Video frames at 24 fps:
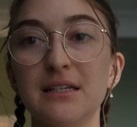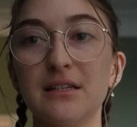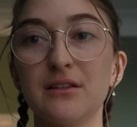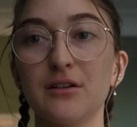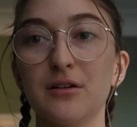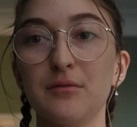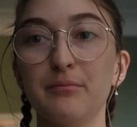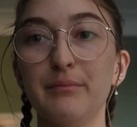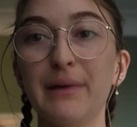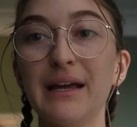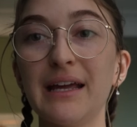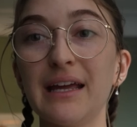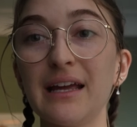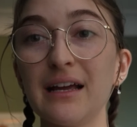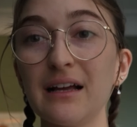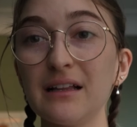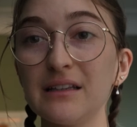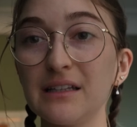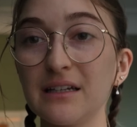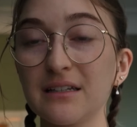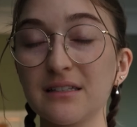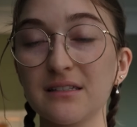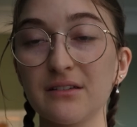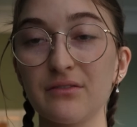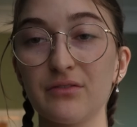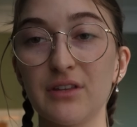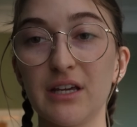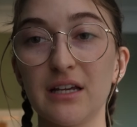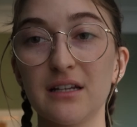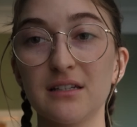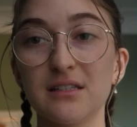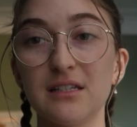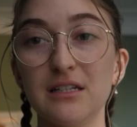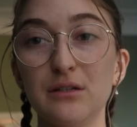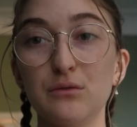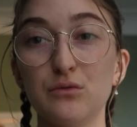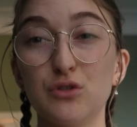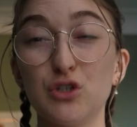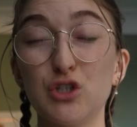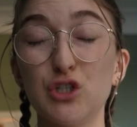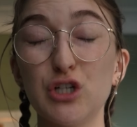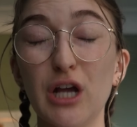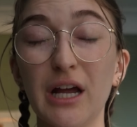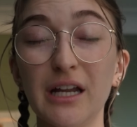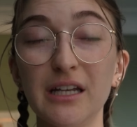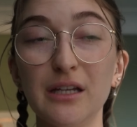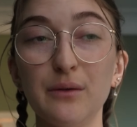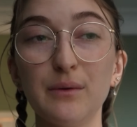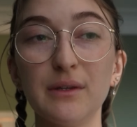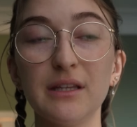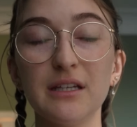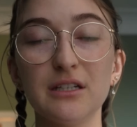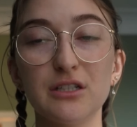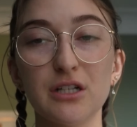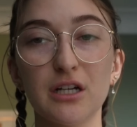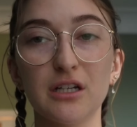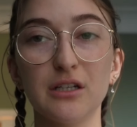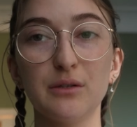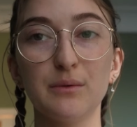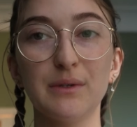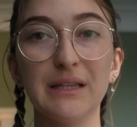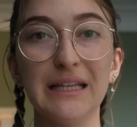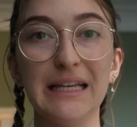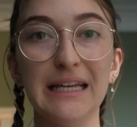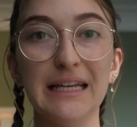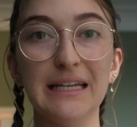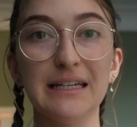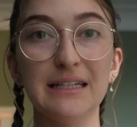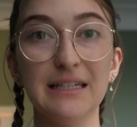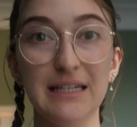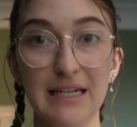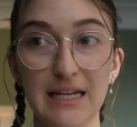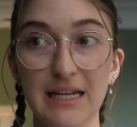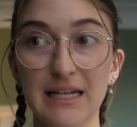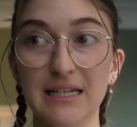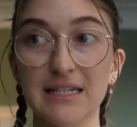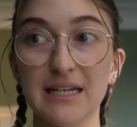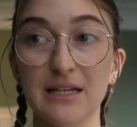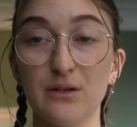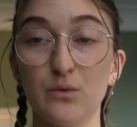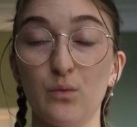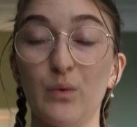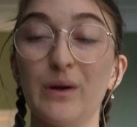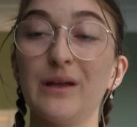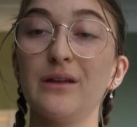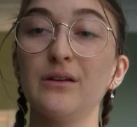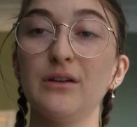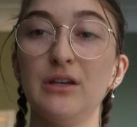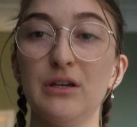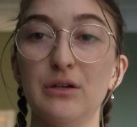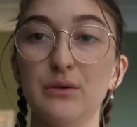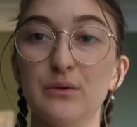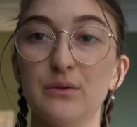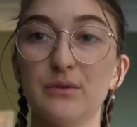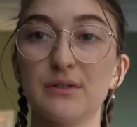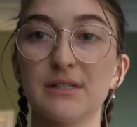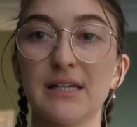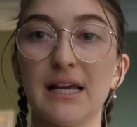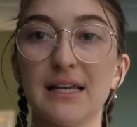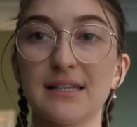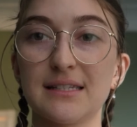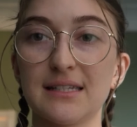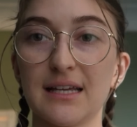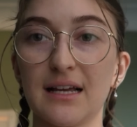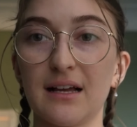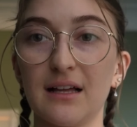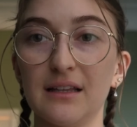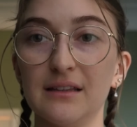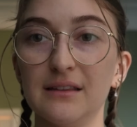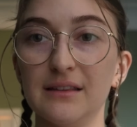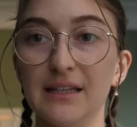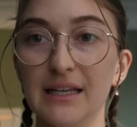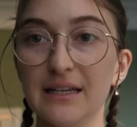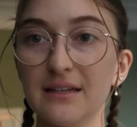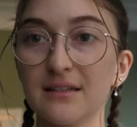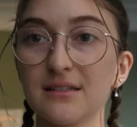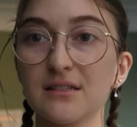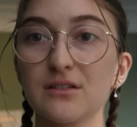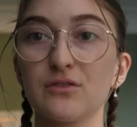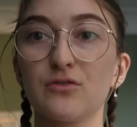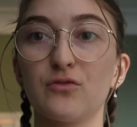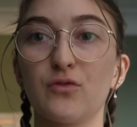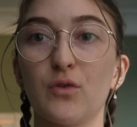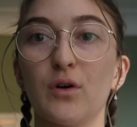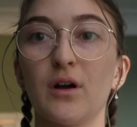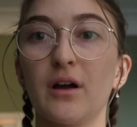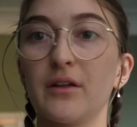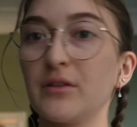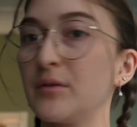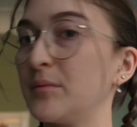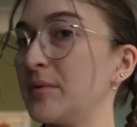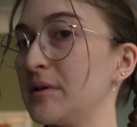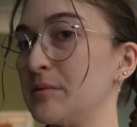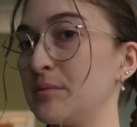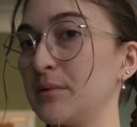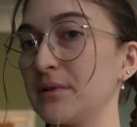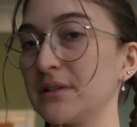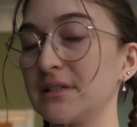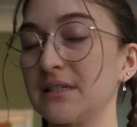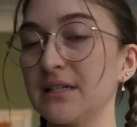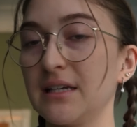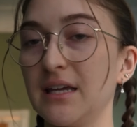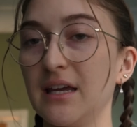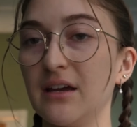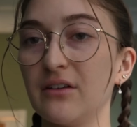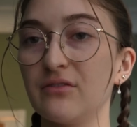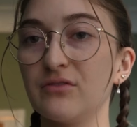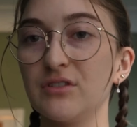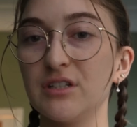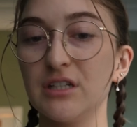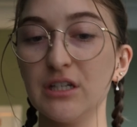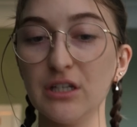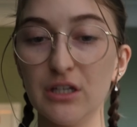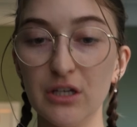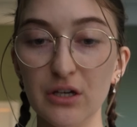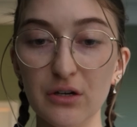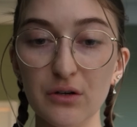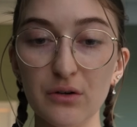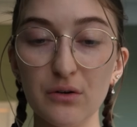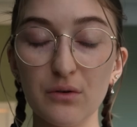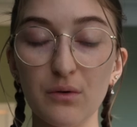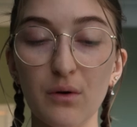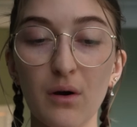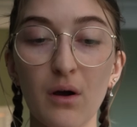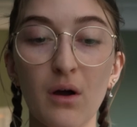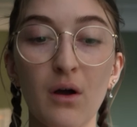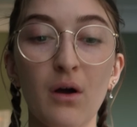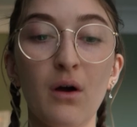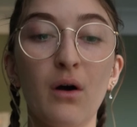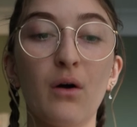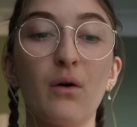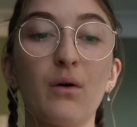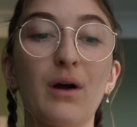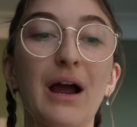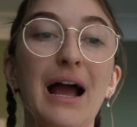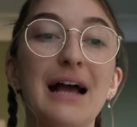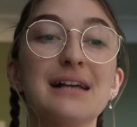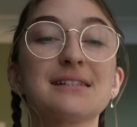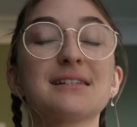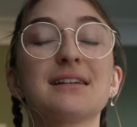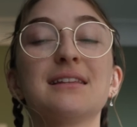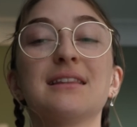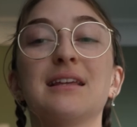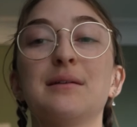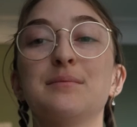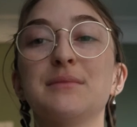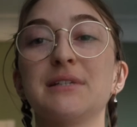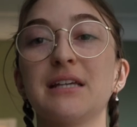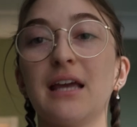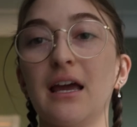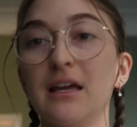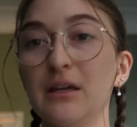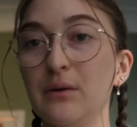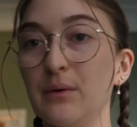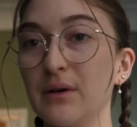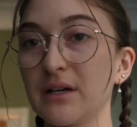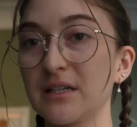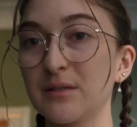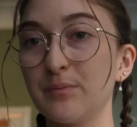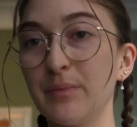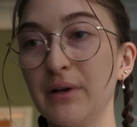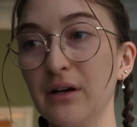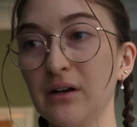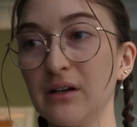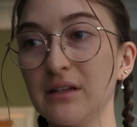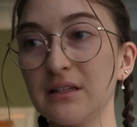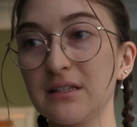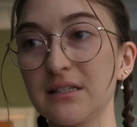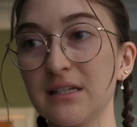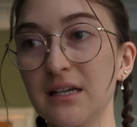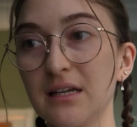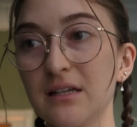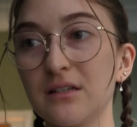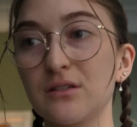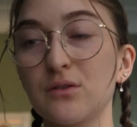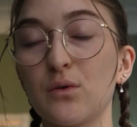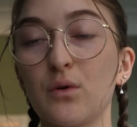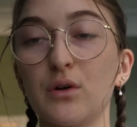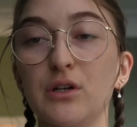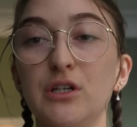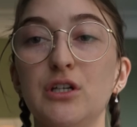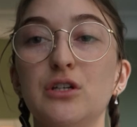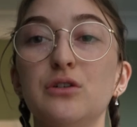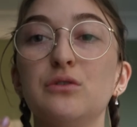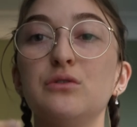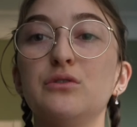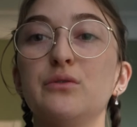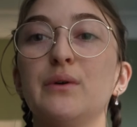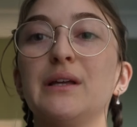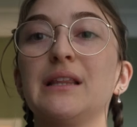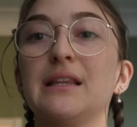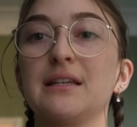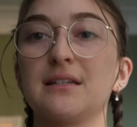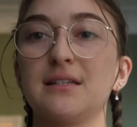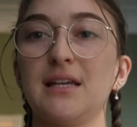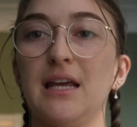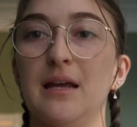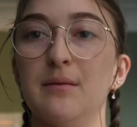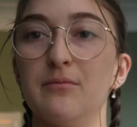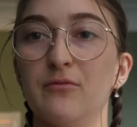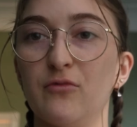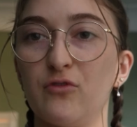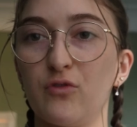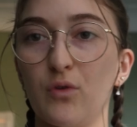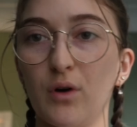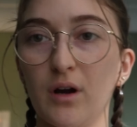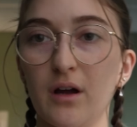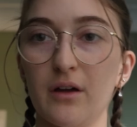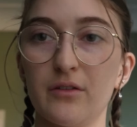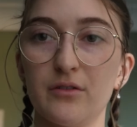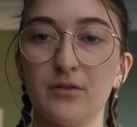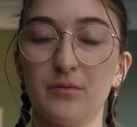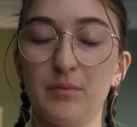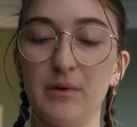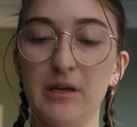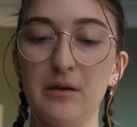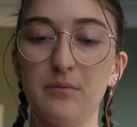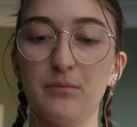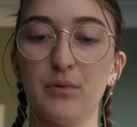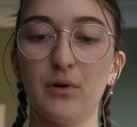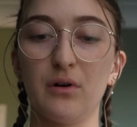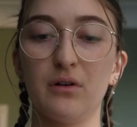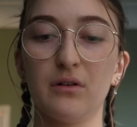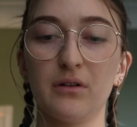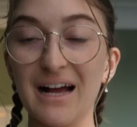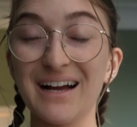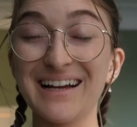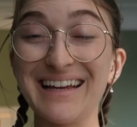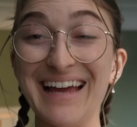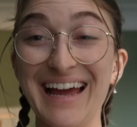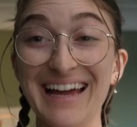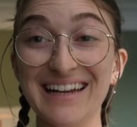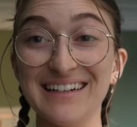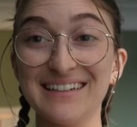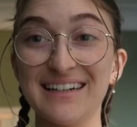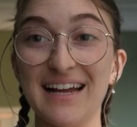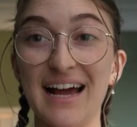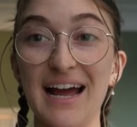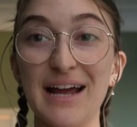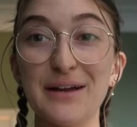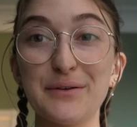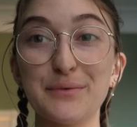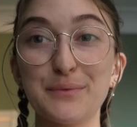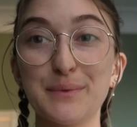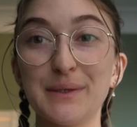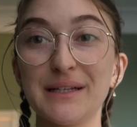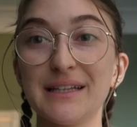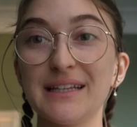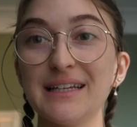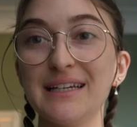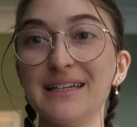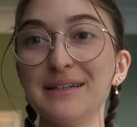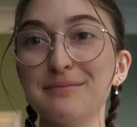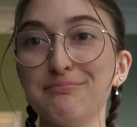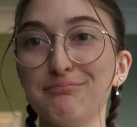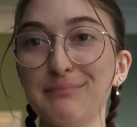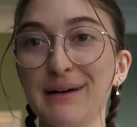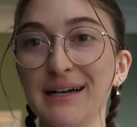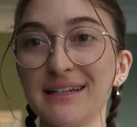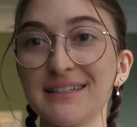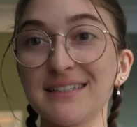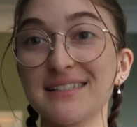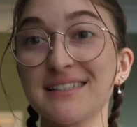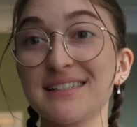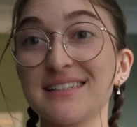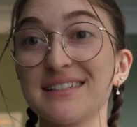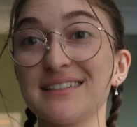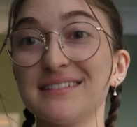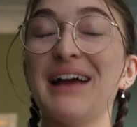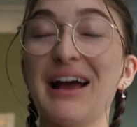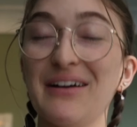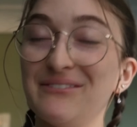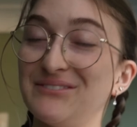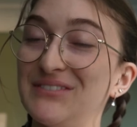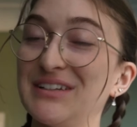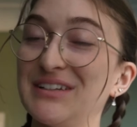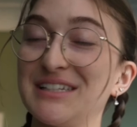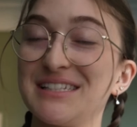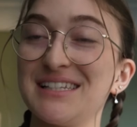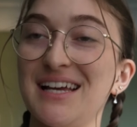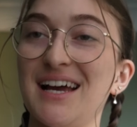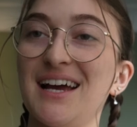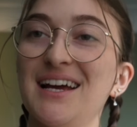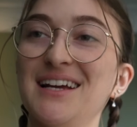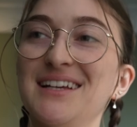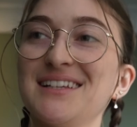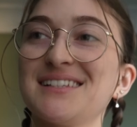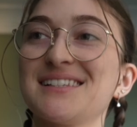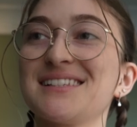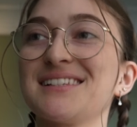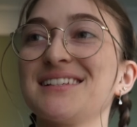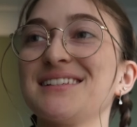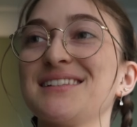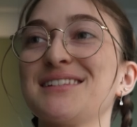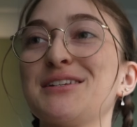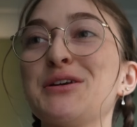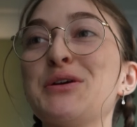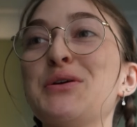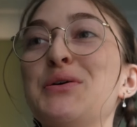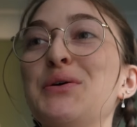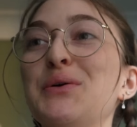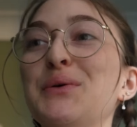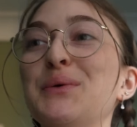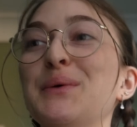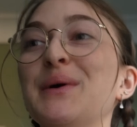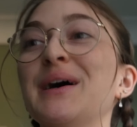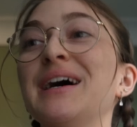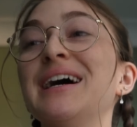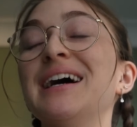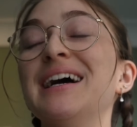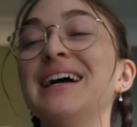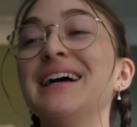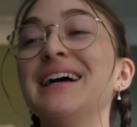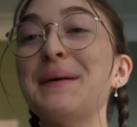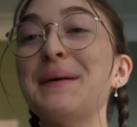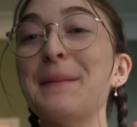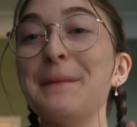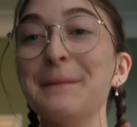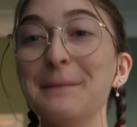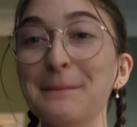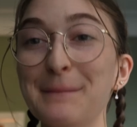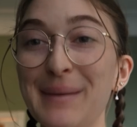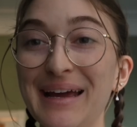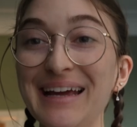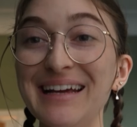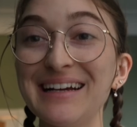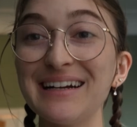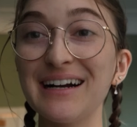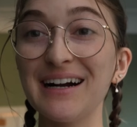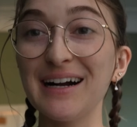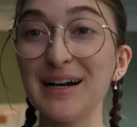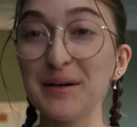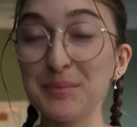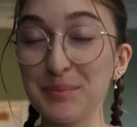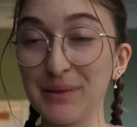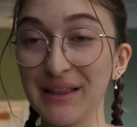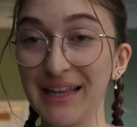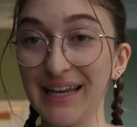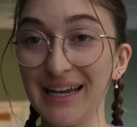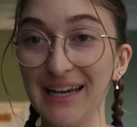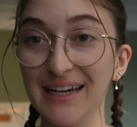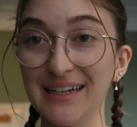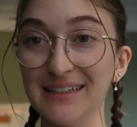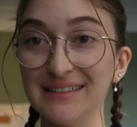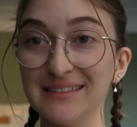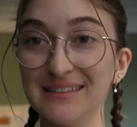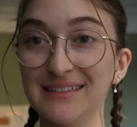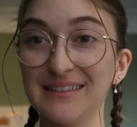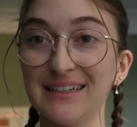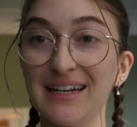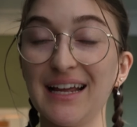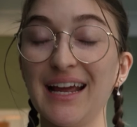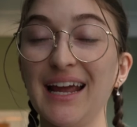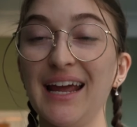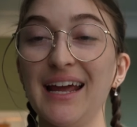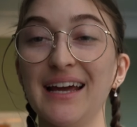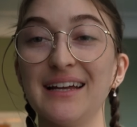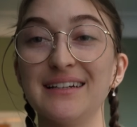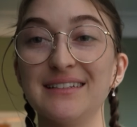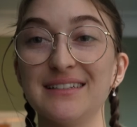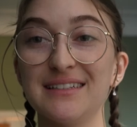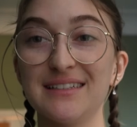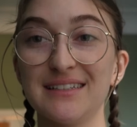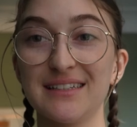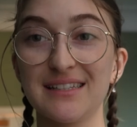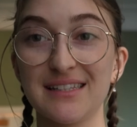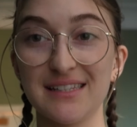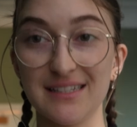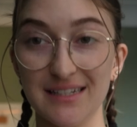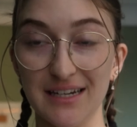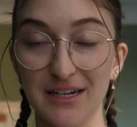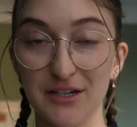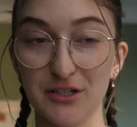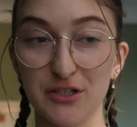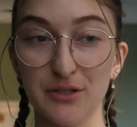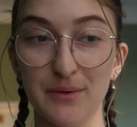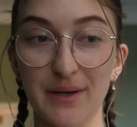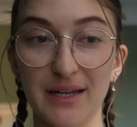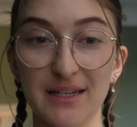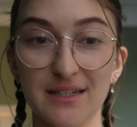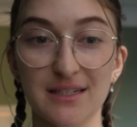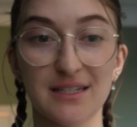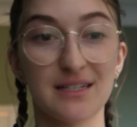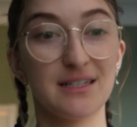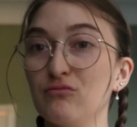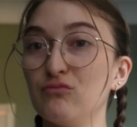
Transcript: Either making a list of things that you genuinely, genuinely need and will use as like a list for other people to gift you or asking them to get you experiences or you doing the same for other people. Again, I really must emphasize to make a plan and stick to it.